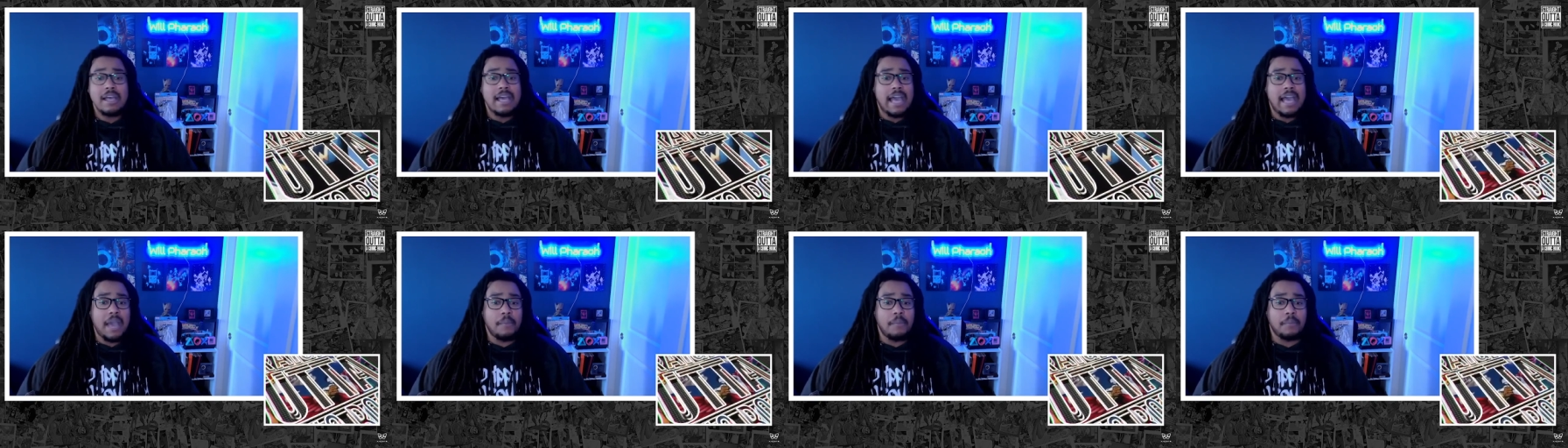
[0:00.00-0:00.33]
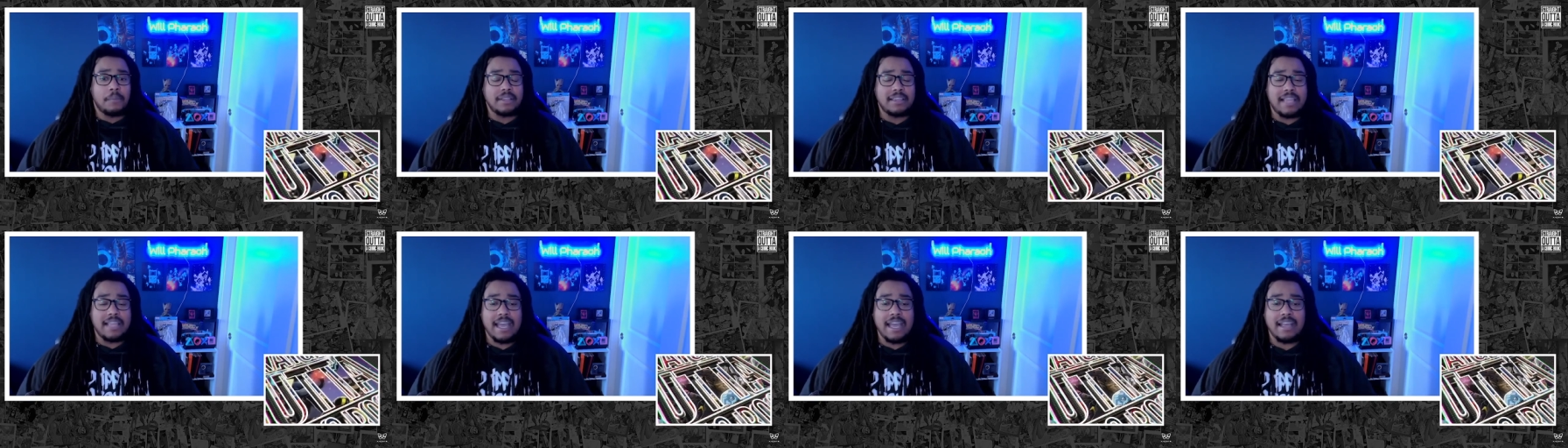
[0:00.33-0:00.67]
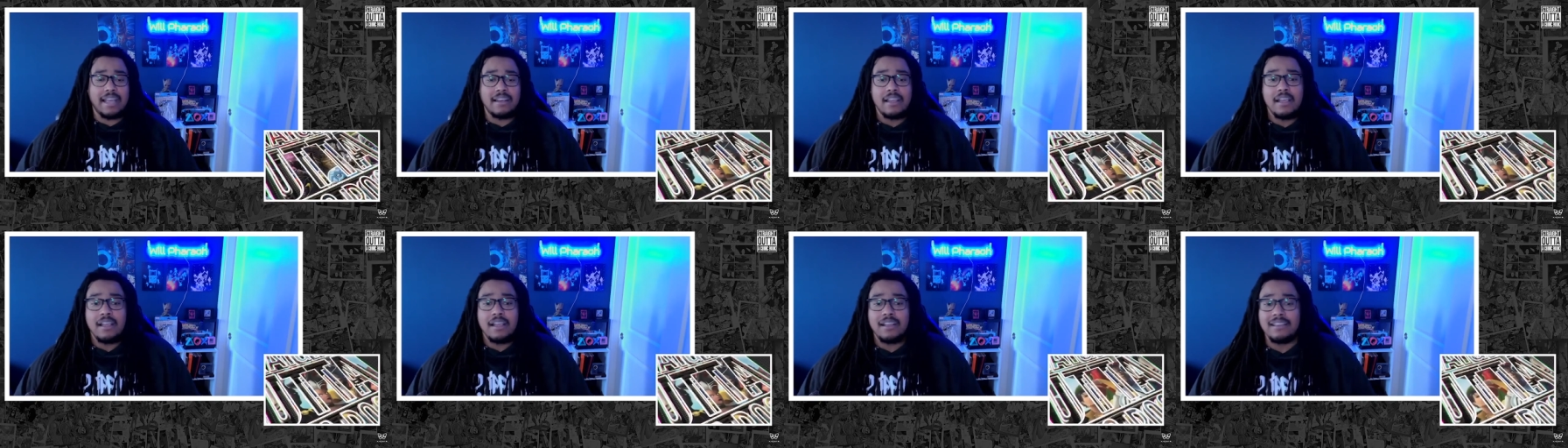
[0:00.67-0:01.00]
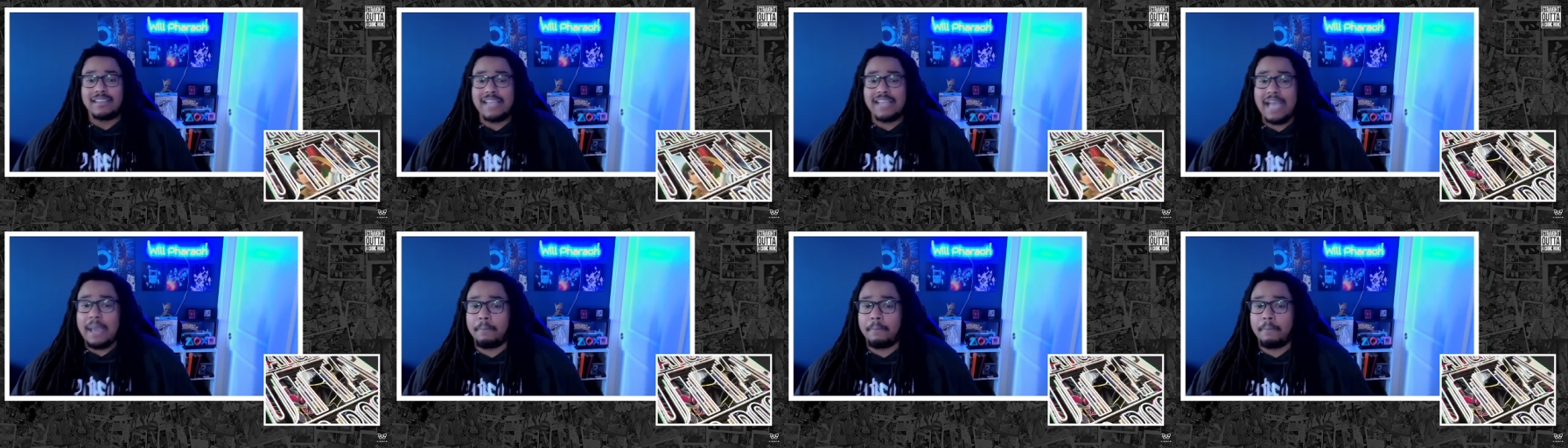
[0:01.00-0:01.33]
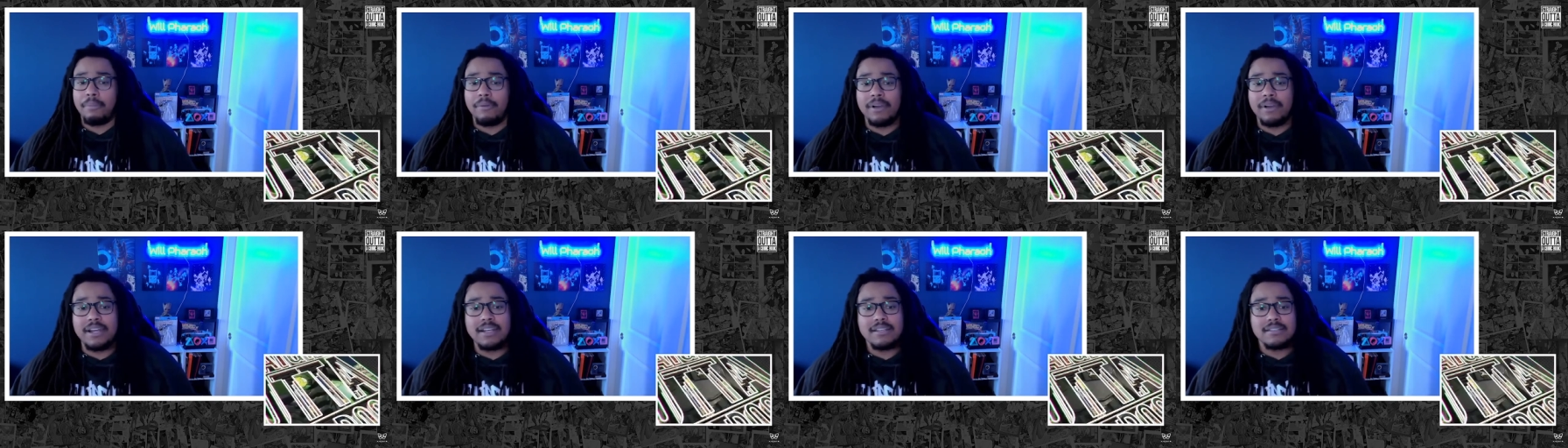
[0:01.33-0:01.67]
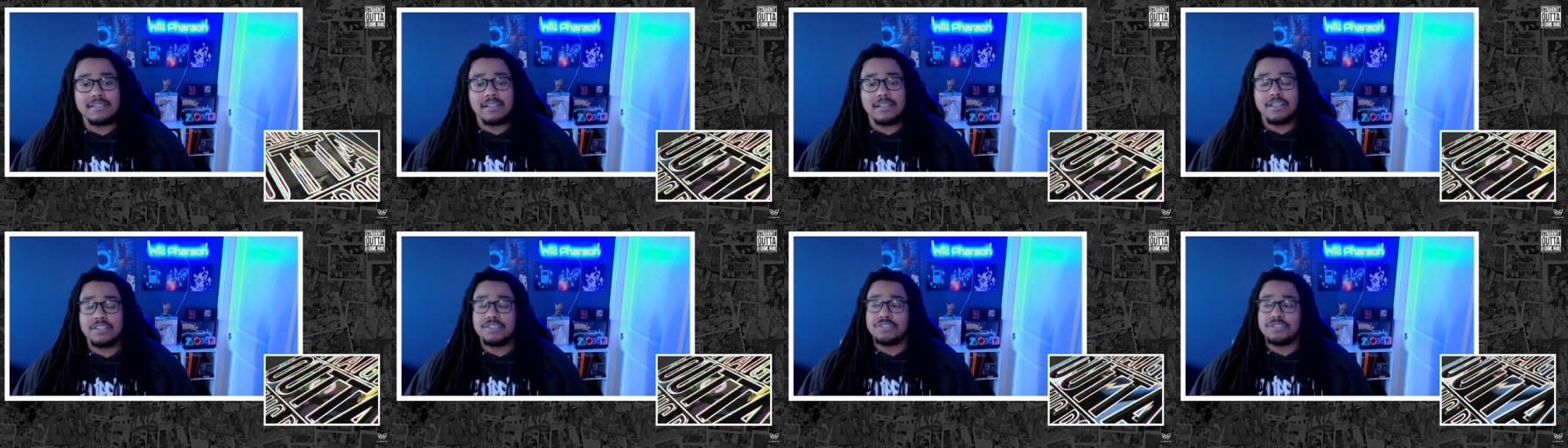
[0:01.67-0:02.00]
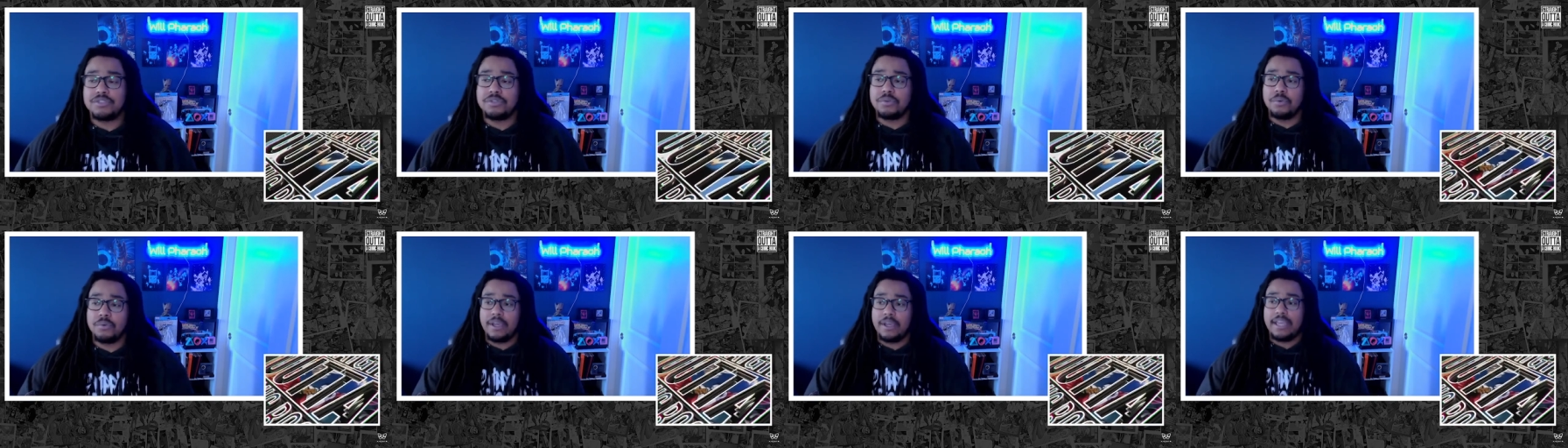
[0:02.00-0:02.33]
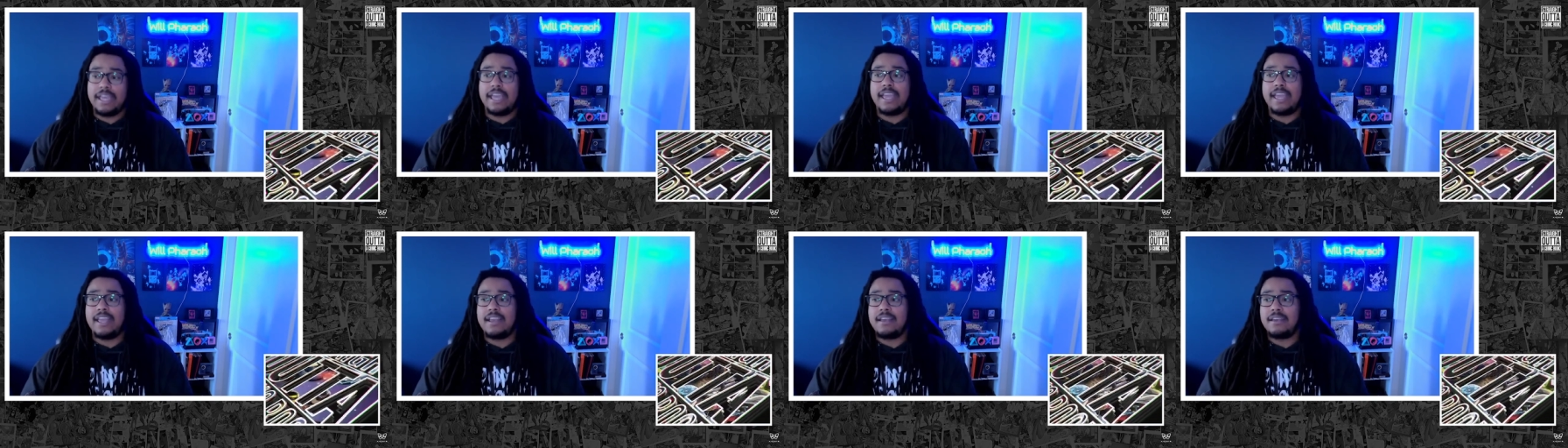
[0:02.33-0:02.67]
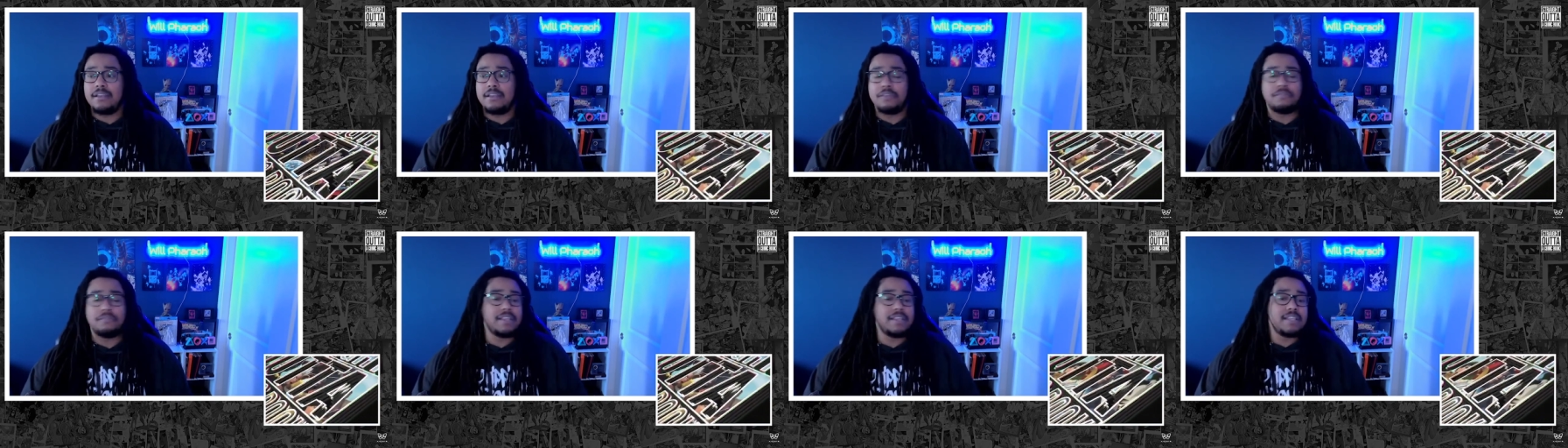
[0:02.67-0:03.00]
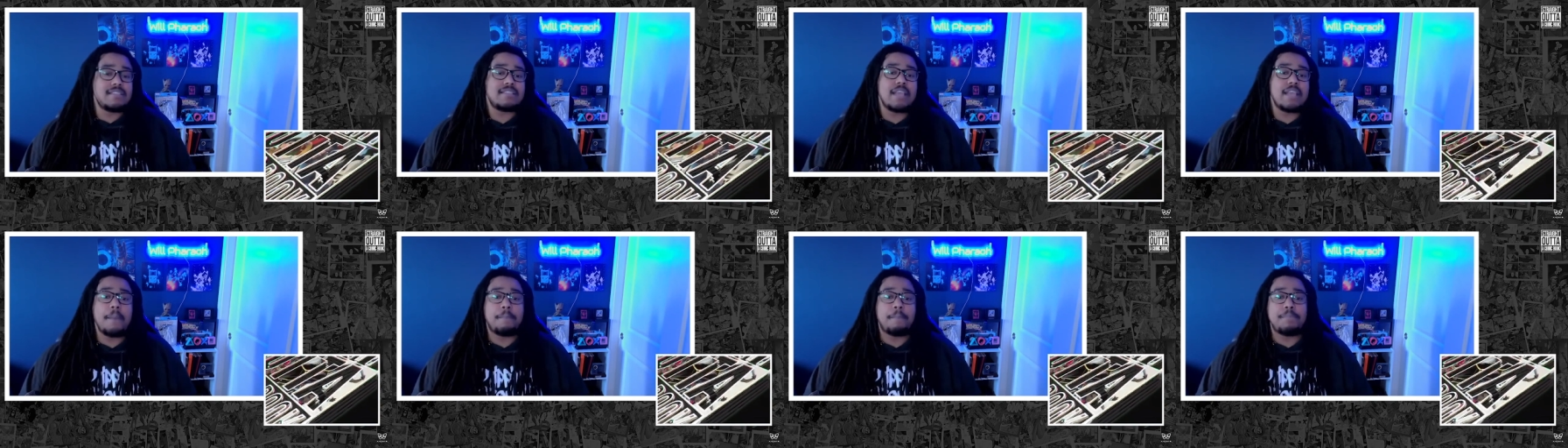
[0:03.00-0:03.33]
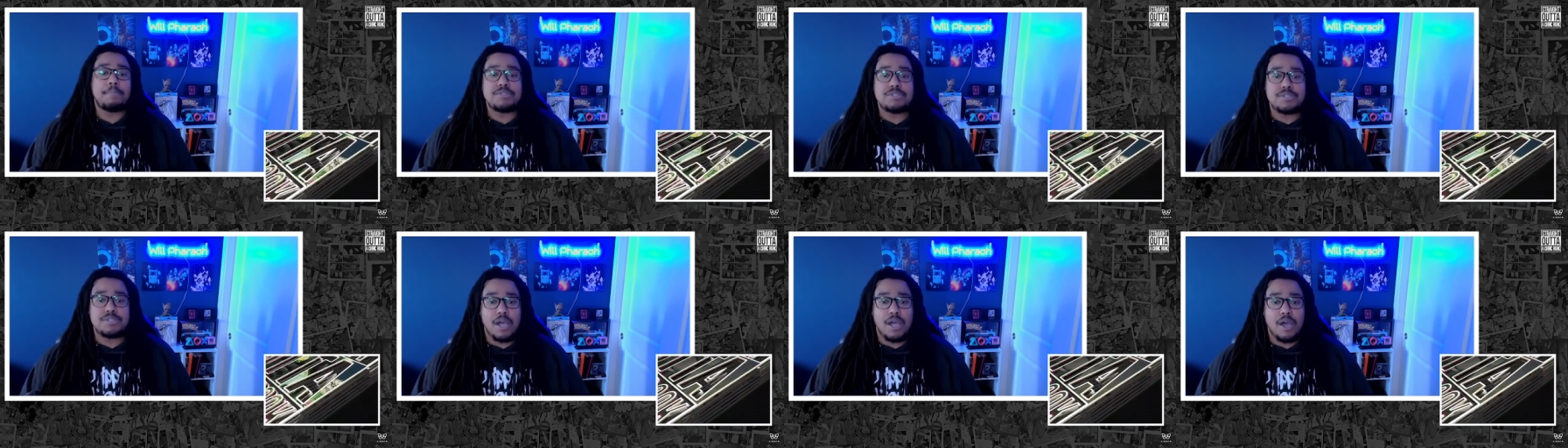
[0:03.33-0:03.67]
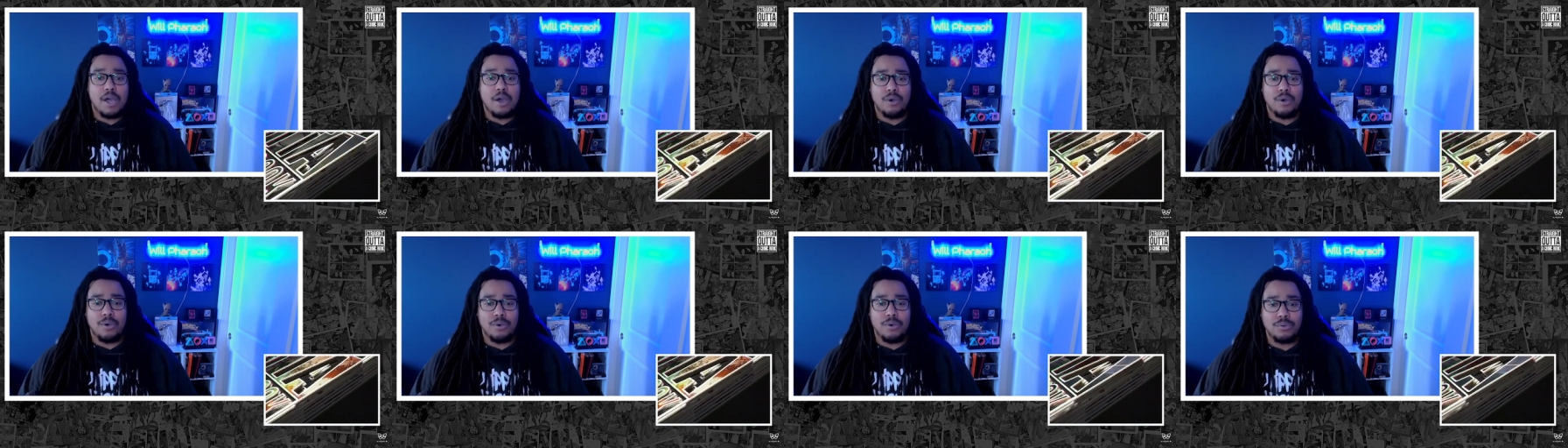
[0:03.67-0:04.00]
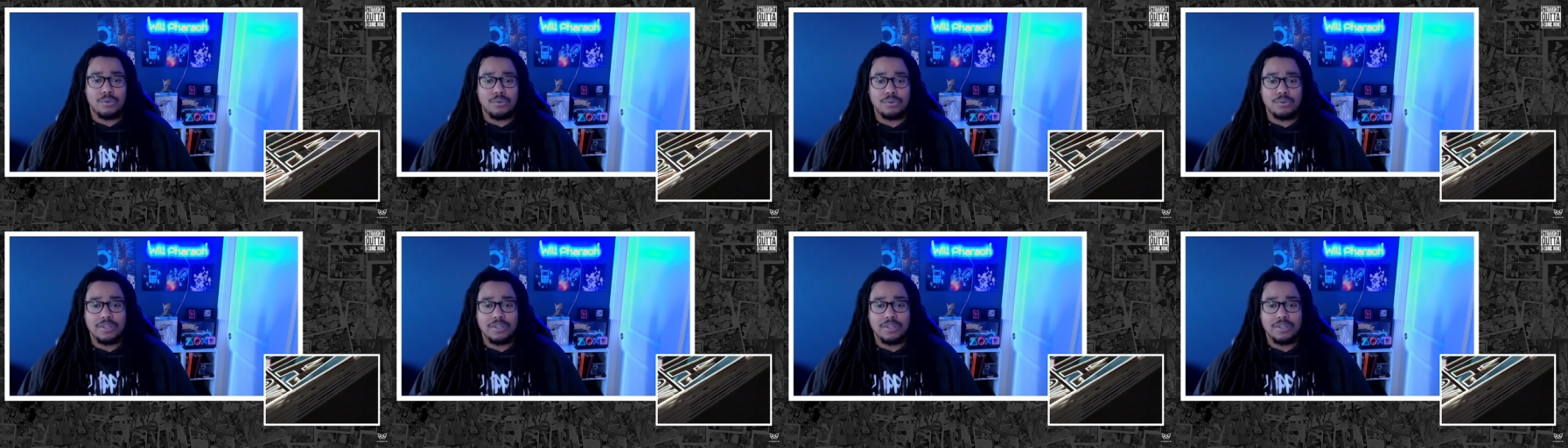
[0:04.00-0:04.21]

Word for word: And with that, that brings us to an end of this episode